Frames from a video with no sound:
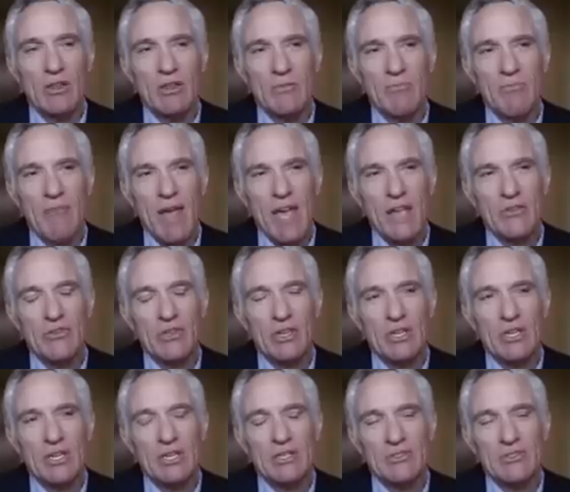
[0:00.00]
of the
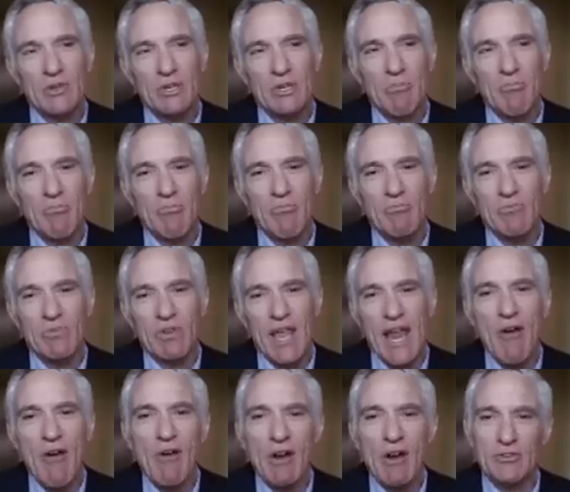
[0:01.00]
basic sort of
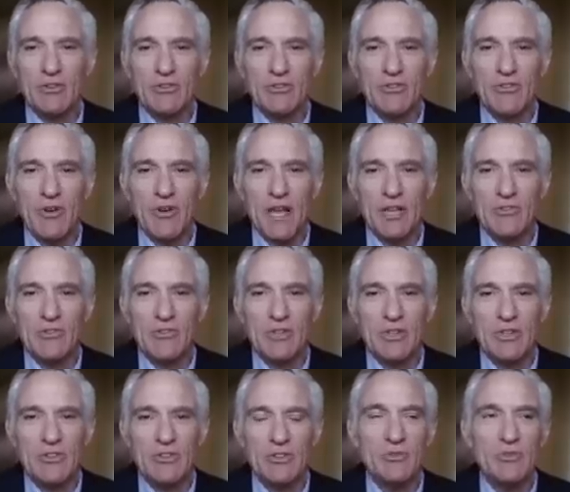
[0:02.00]
character traits
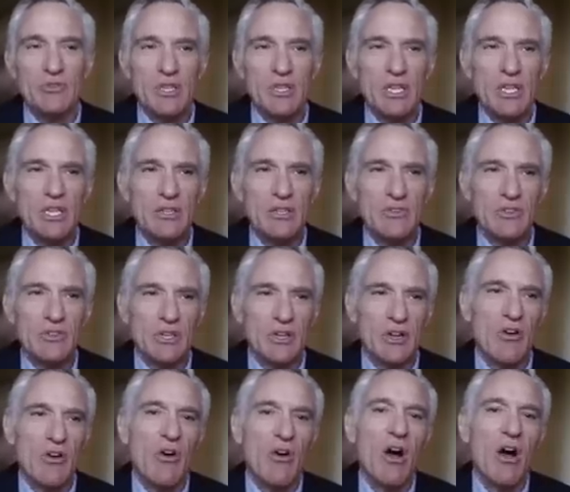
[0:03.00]
that you need to
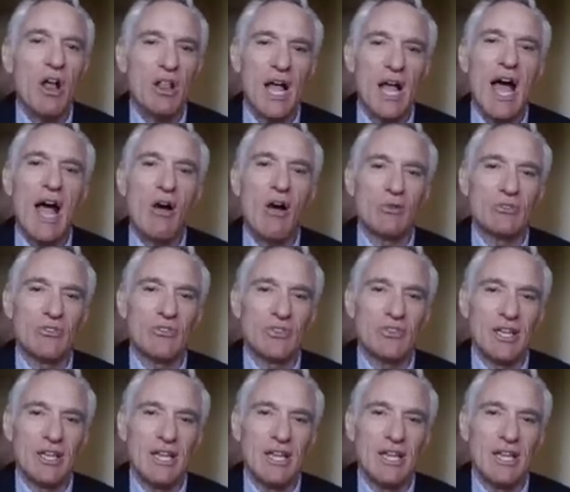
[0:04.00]
call out